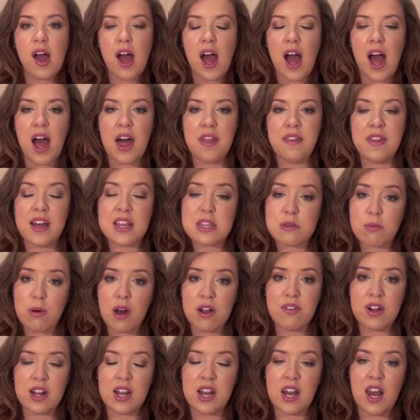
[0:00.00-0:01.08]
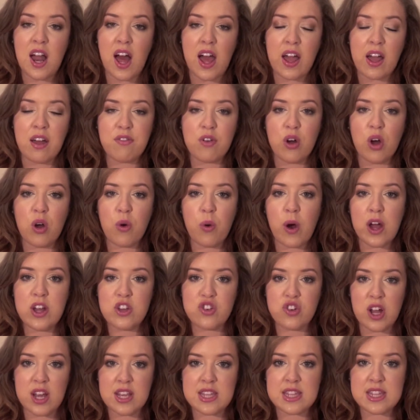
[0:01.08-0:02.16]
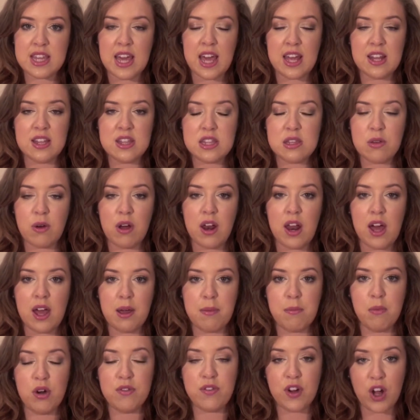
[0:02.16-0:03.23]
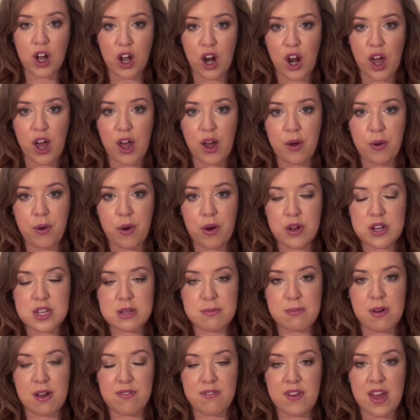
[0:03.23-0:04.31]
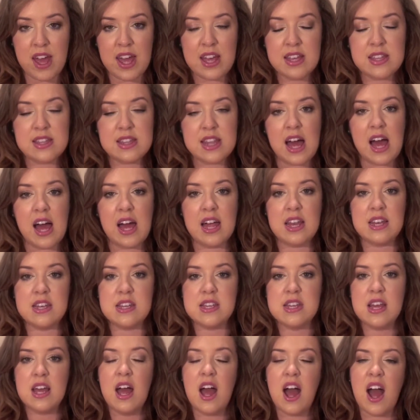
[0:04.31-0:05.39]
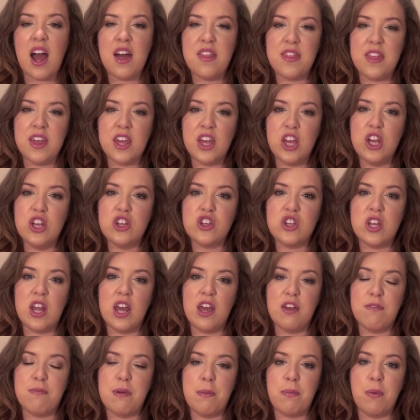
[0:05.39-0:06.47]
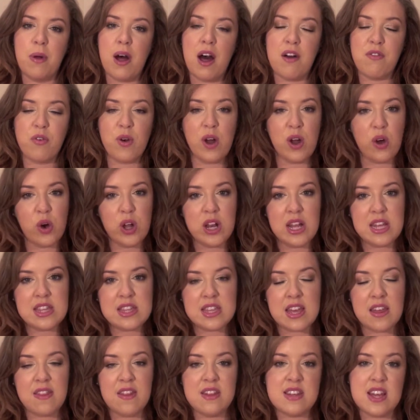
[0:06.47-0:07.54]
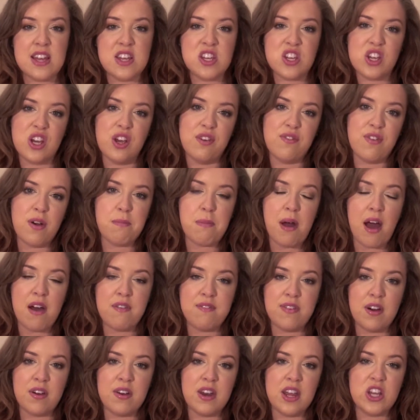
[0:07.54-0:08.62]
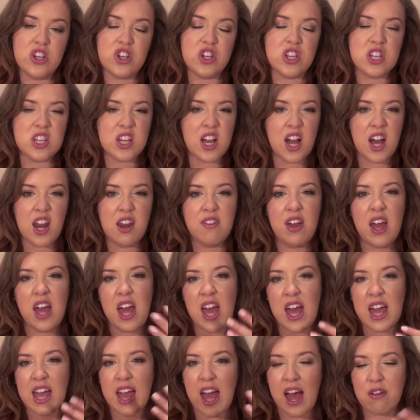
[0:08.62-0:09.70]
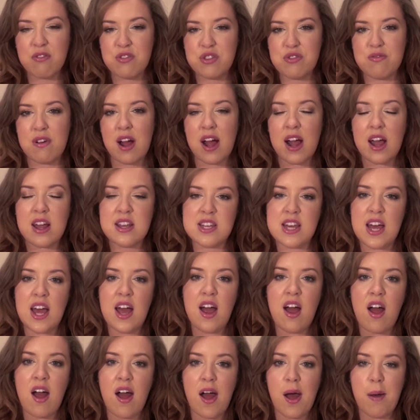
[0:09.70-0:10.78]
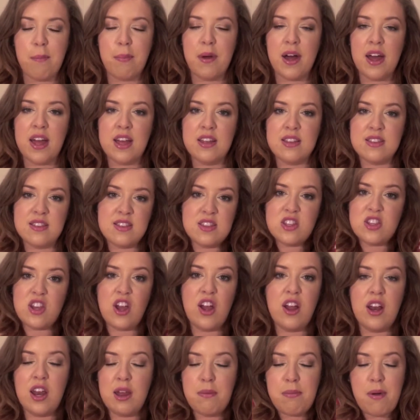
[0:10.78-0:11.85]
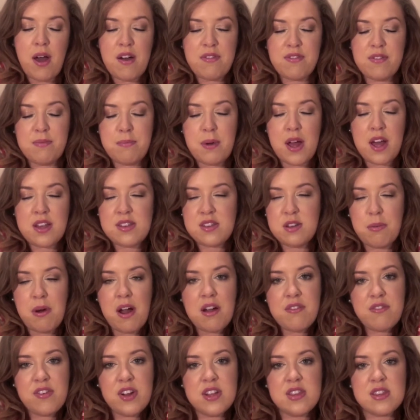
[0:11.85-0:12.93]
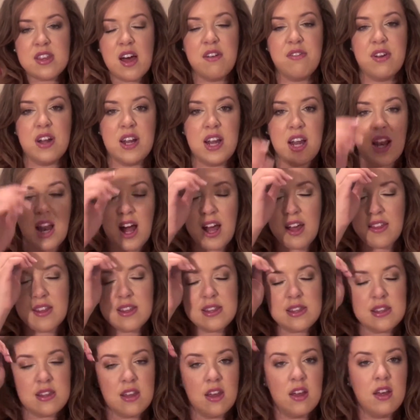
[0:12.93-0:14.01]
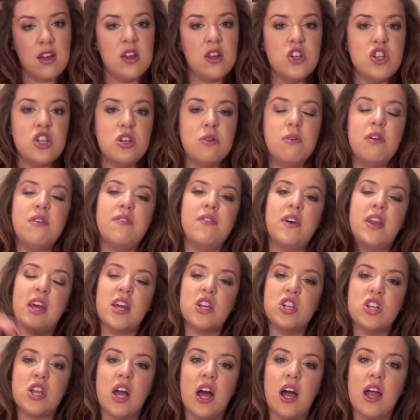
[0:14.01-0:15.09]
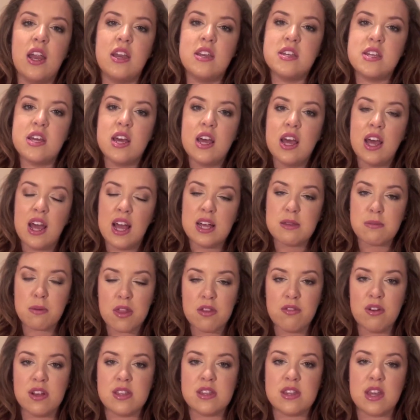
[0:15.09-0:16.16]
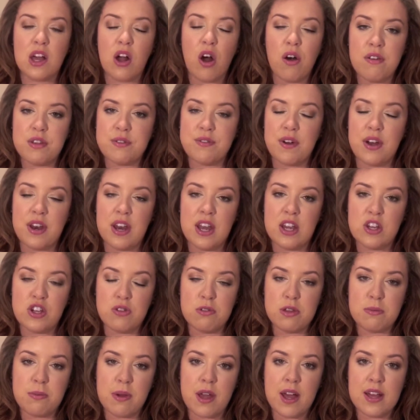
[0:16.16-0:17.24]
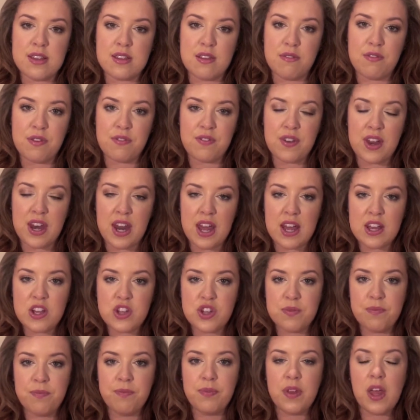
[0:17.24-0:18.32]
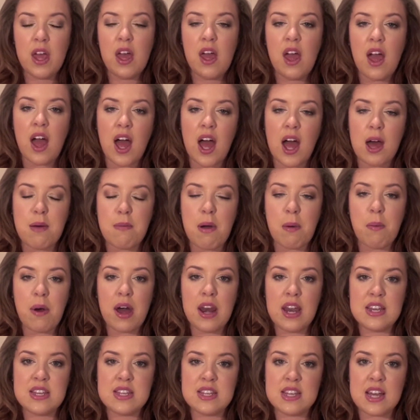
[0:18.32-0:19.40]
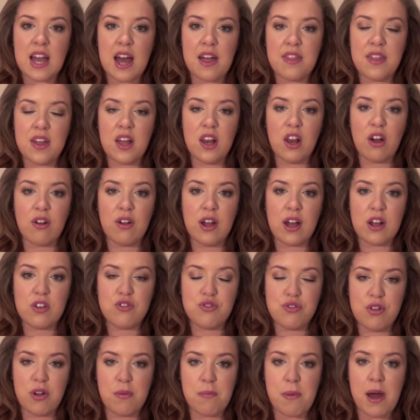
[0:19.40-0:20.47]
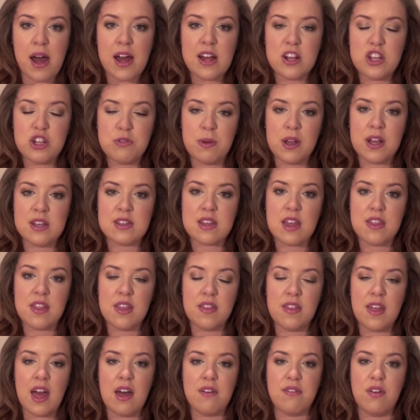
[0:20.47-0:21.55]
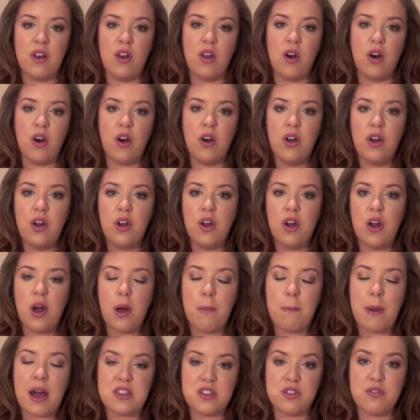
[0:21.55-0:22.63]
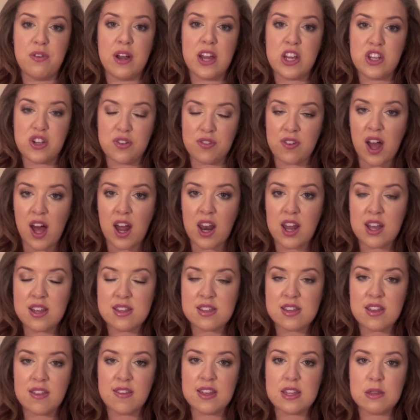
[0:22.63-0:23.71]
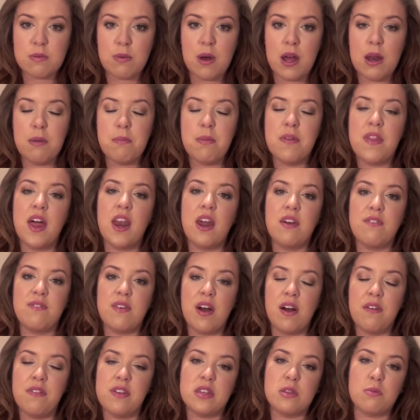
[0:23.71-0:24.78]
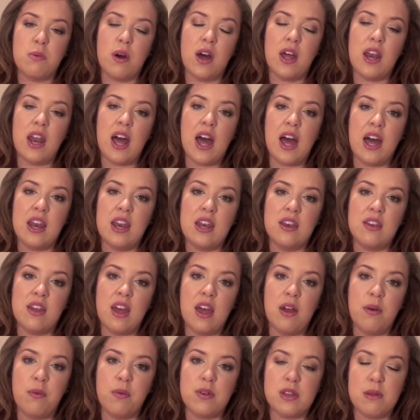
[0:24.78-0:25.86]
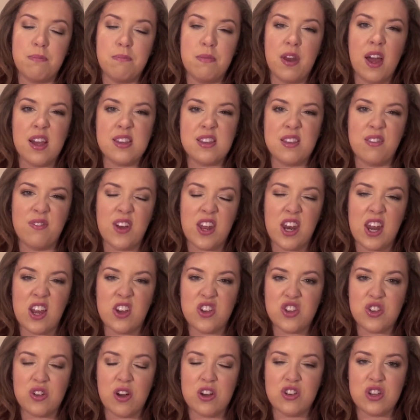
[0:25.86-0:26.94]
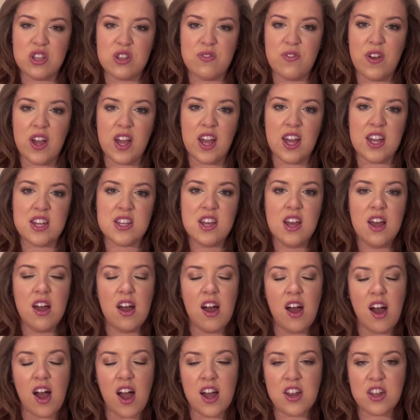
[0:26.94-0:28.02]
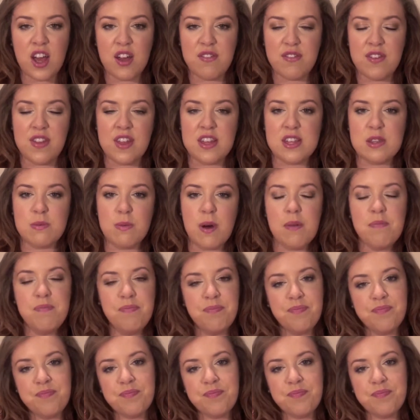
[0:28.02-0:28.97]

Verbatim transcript: and that's what I really like. I've got quite dry skin so I like more of a glow to my face and I think usually if people have quite oily skin they tend to go for a matte foundation to kind of counteract it um, but it's totally perfect personal preference. I really like this dewy finish and it's one of the reasons I got this foundation was because of the finish. Um, I went in to get the L'Oreal True Match because I think they have a lot better range of colours than this one but then I found this one and it was a nicer finish so I just figured I'd go for this one.